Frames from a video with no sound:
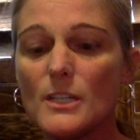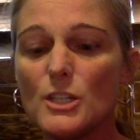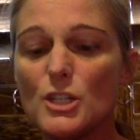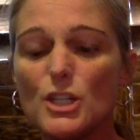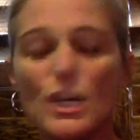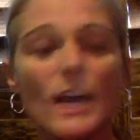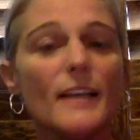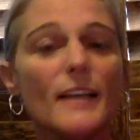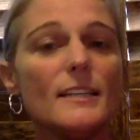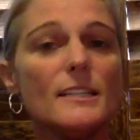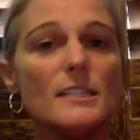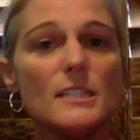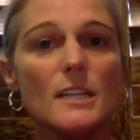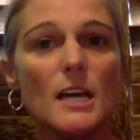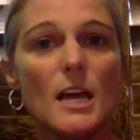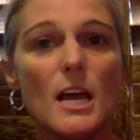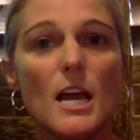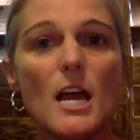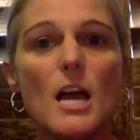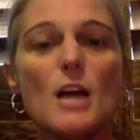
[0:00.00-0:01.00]
just
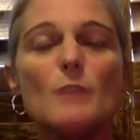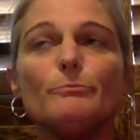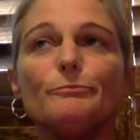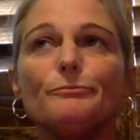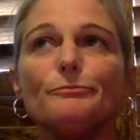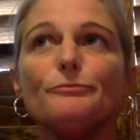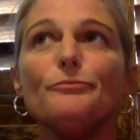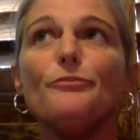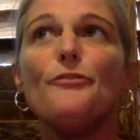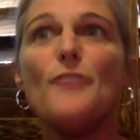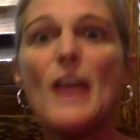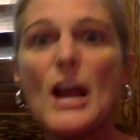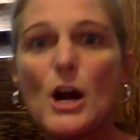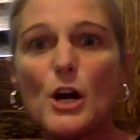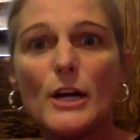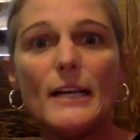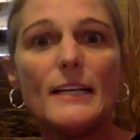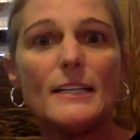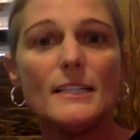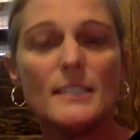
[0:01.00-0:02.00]

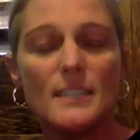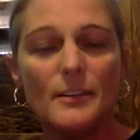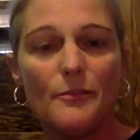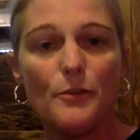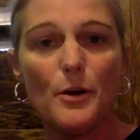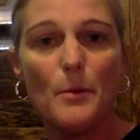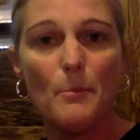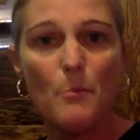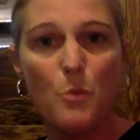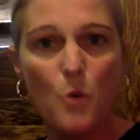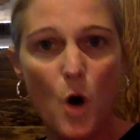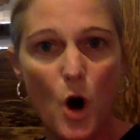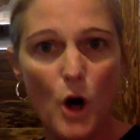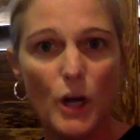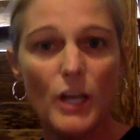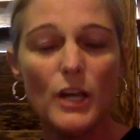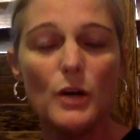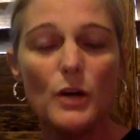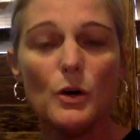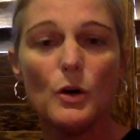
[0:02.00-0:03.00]
various different
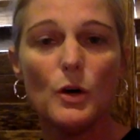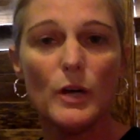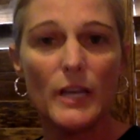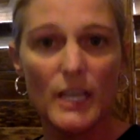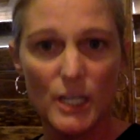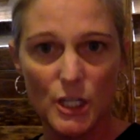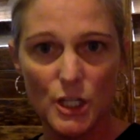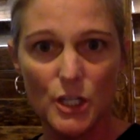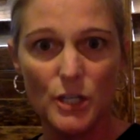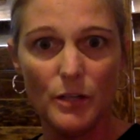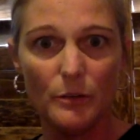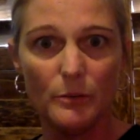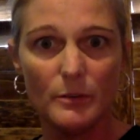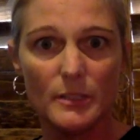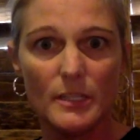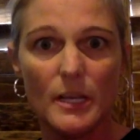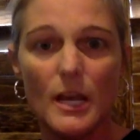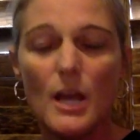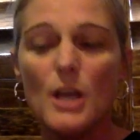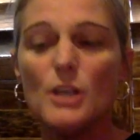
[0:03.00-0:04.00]
bronchial
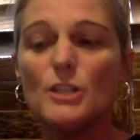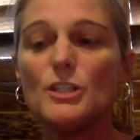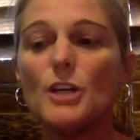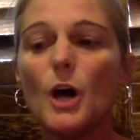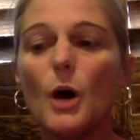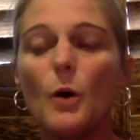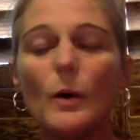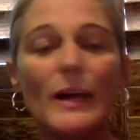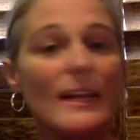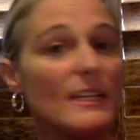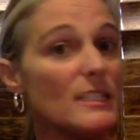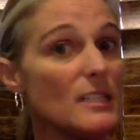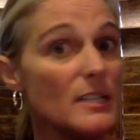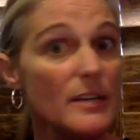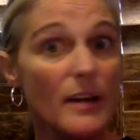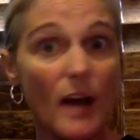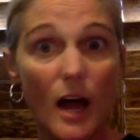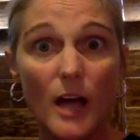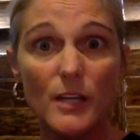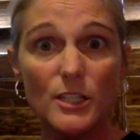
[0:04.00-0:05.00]
issues. So it's
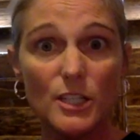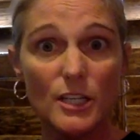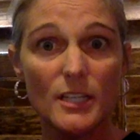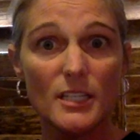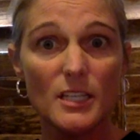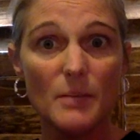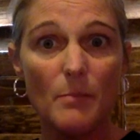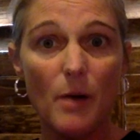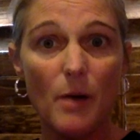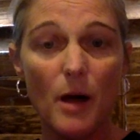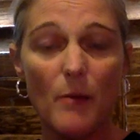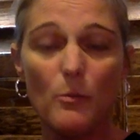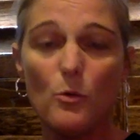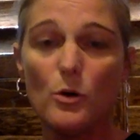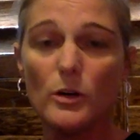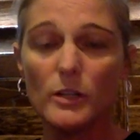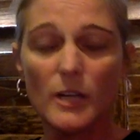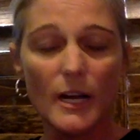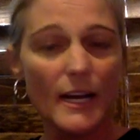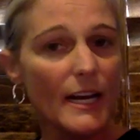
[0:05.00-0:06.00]
not just the
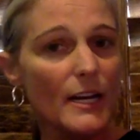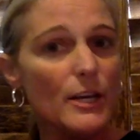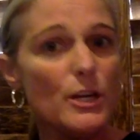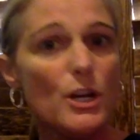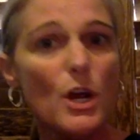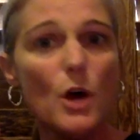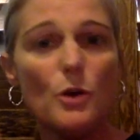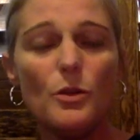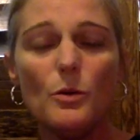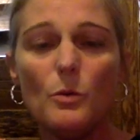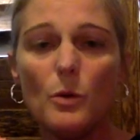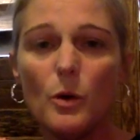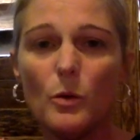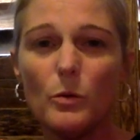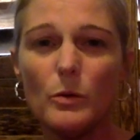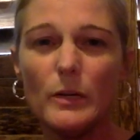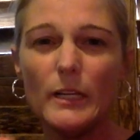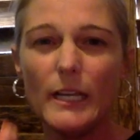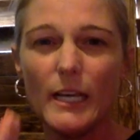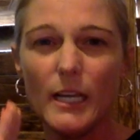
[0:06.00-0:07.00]
popcorn lung, and I know that we're
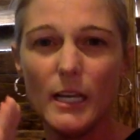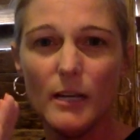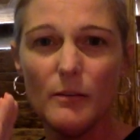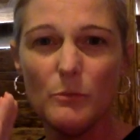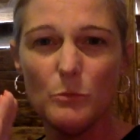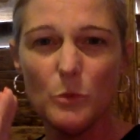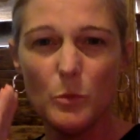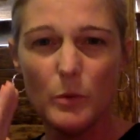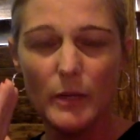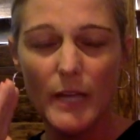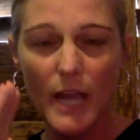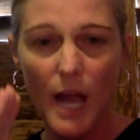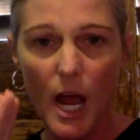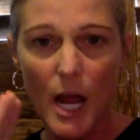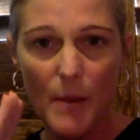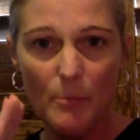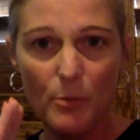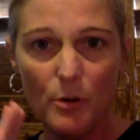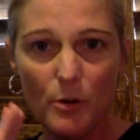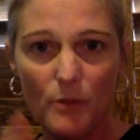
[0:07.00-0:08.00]
really
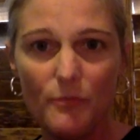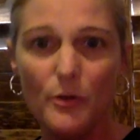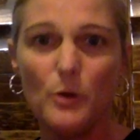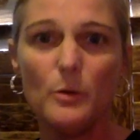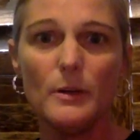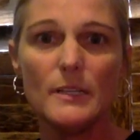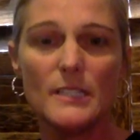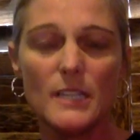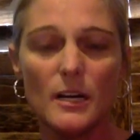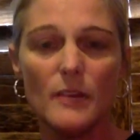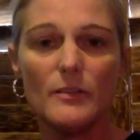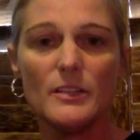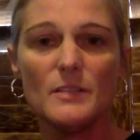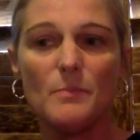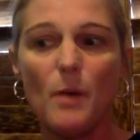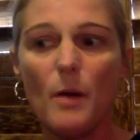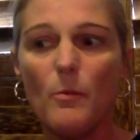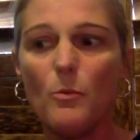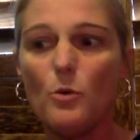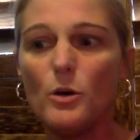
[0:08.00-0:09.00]
hyper focusing on this
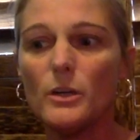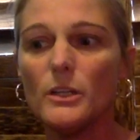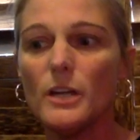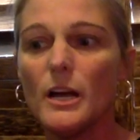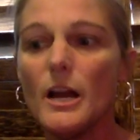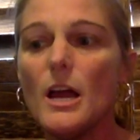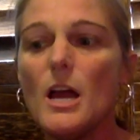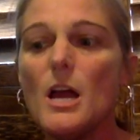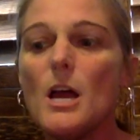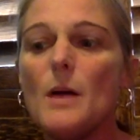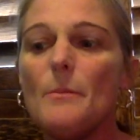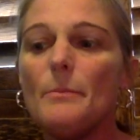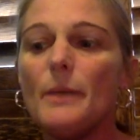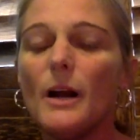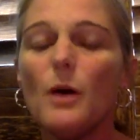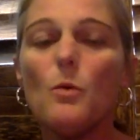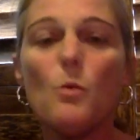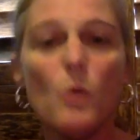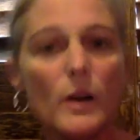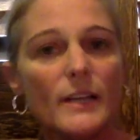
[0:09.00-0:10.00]
popcorn lung, but
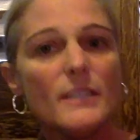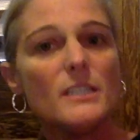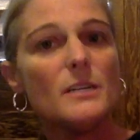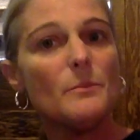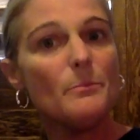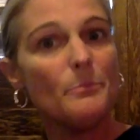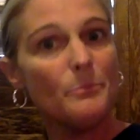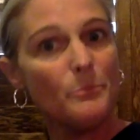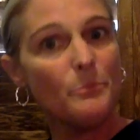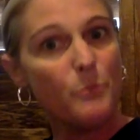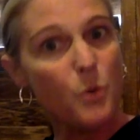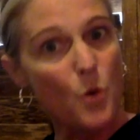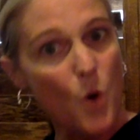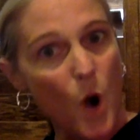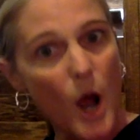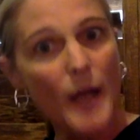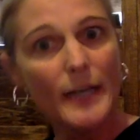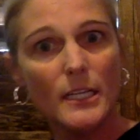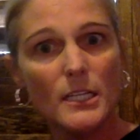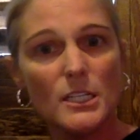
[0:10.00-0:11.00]
I want to
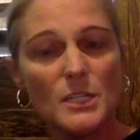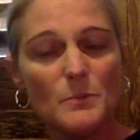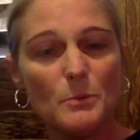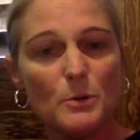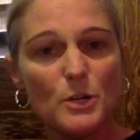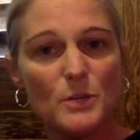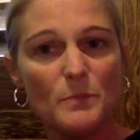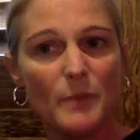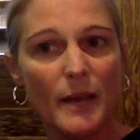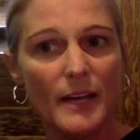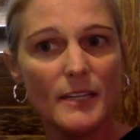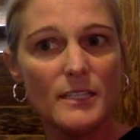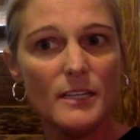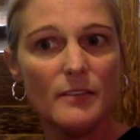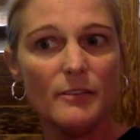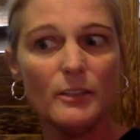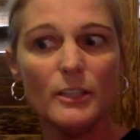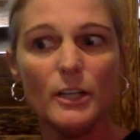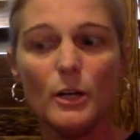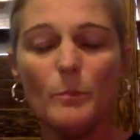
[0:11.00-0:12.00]
broaden this
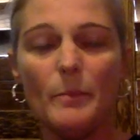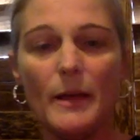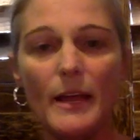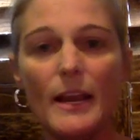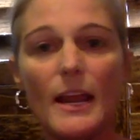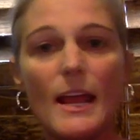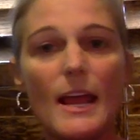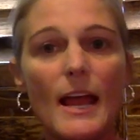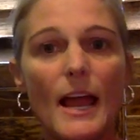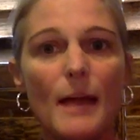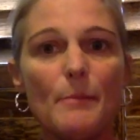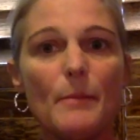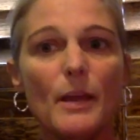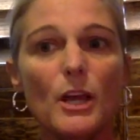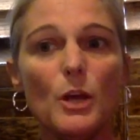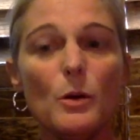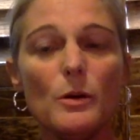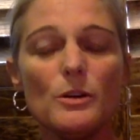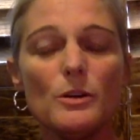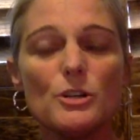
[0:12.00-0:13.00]
perspective a little bit and
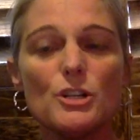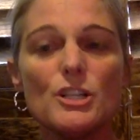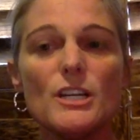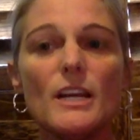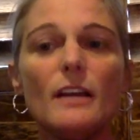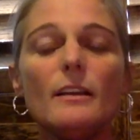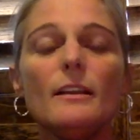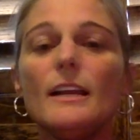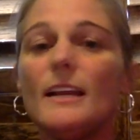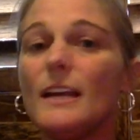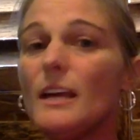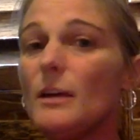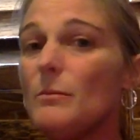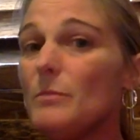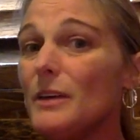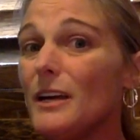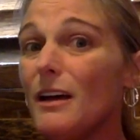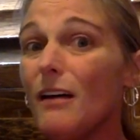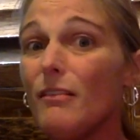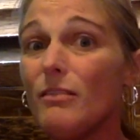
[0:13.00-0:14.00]
make you understand that it can
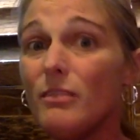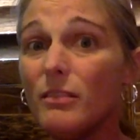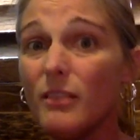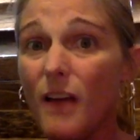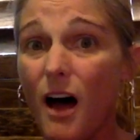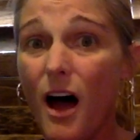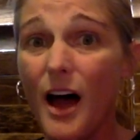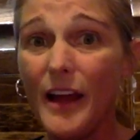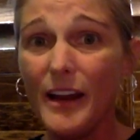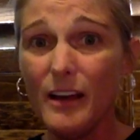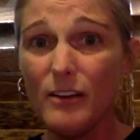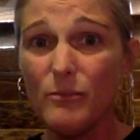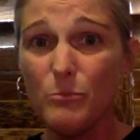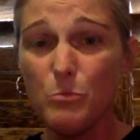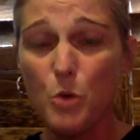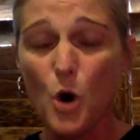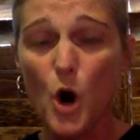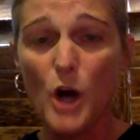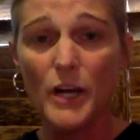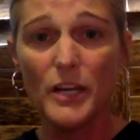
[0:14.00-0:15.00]
be a lot of
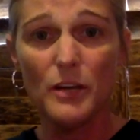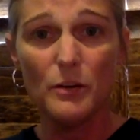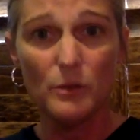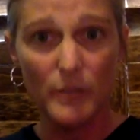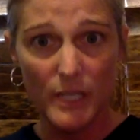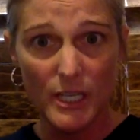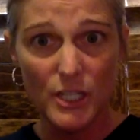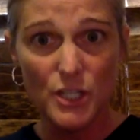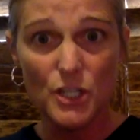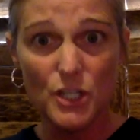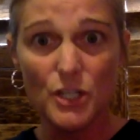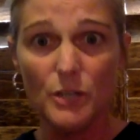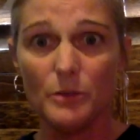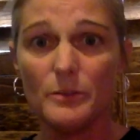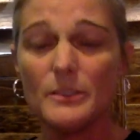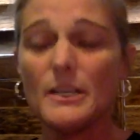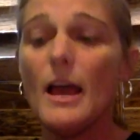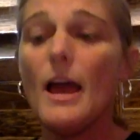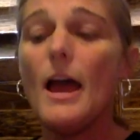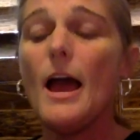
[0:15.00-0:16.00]
bronchial
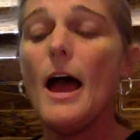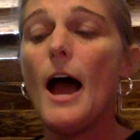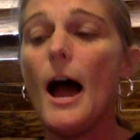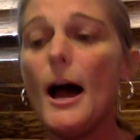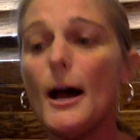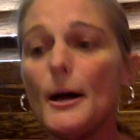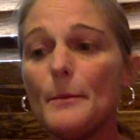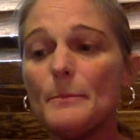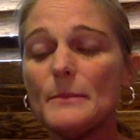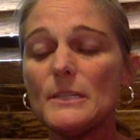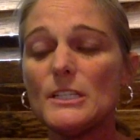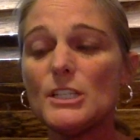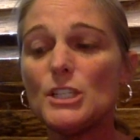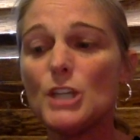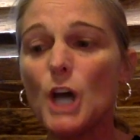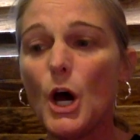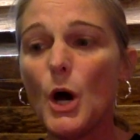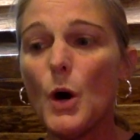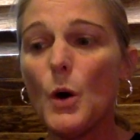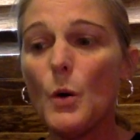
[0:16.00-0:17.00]
issues. And
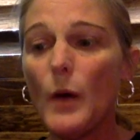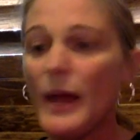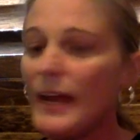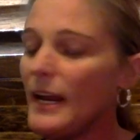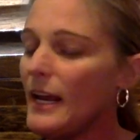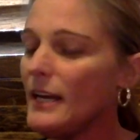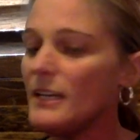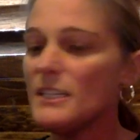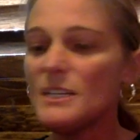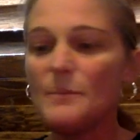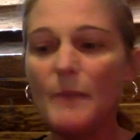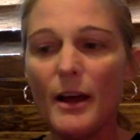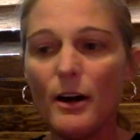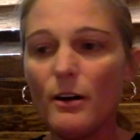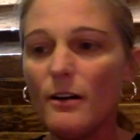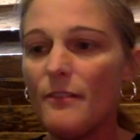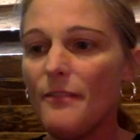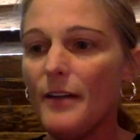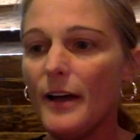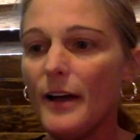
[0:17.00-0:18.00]
as a
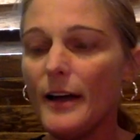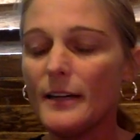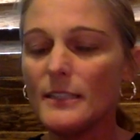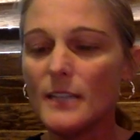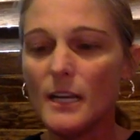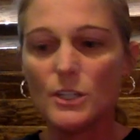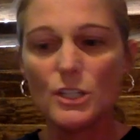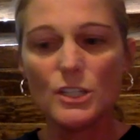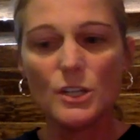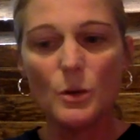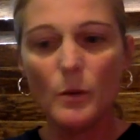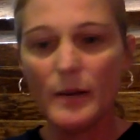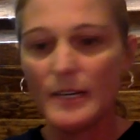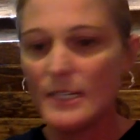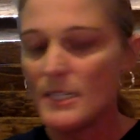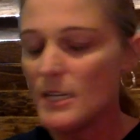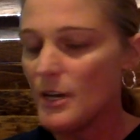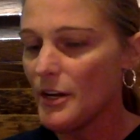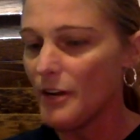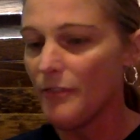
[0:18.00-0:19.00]
matter of fact, I'll just go ahead
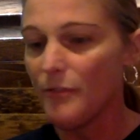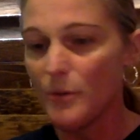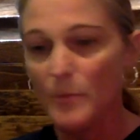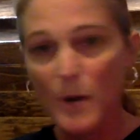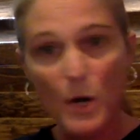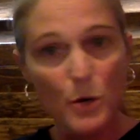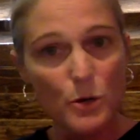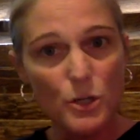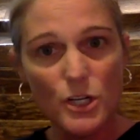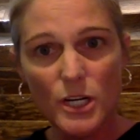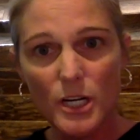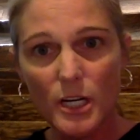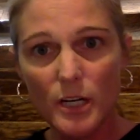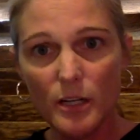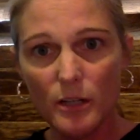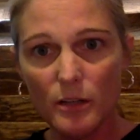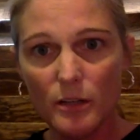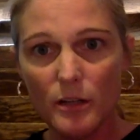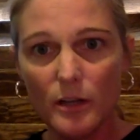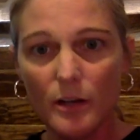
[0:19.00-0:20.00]
and tell you from
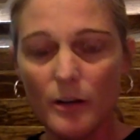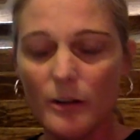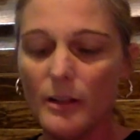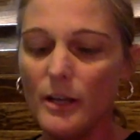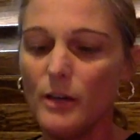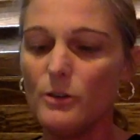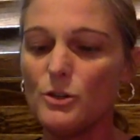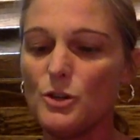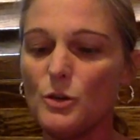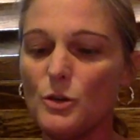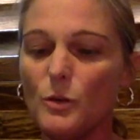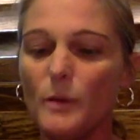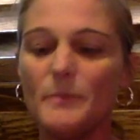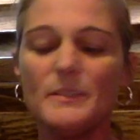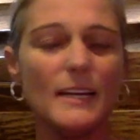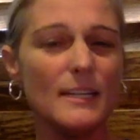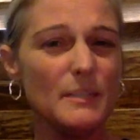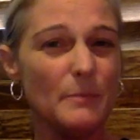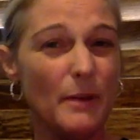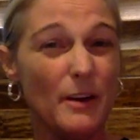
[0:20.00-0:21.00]
OSHA. You can go to the OSHA
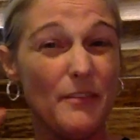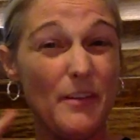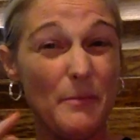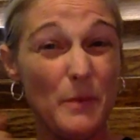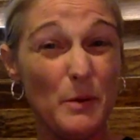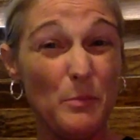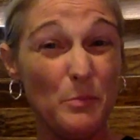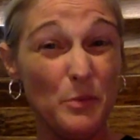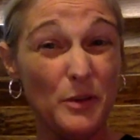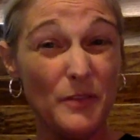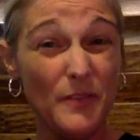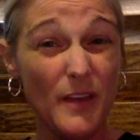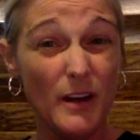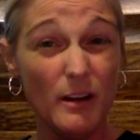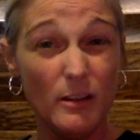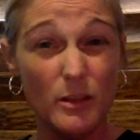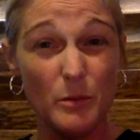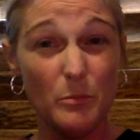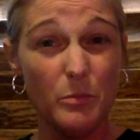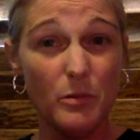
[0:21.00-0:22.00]
website. As a matter of fact, I'm going to put that
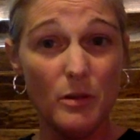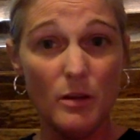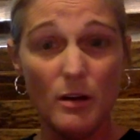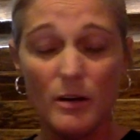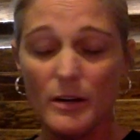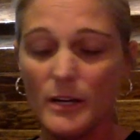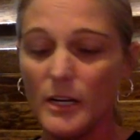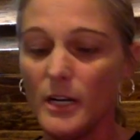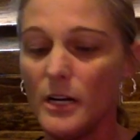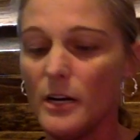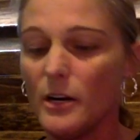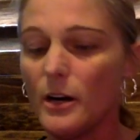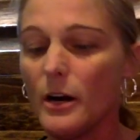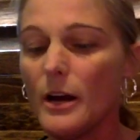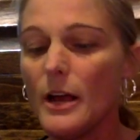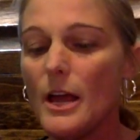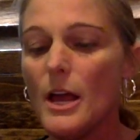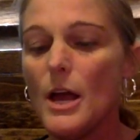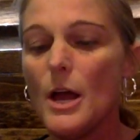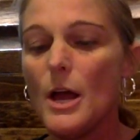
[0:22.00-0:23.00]
on the blog in here.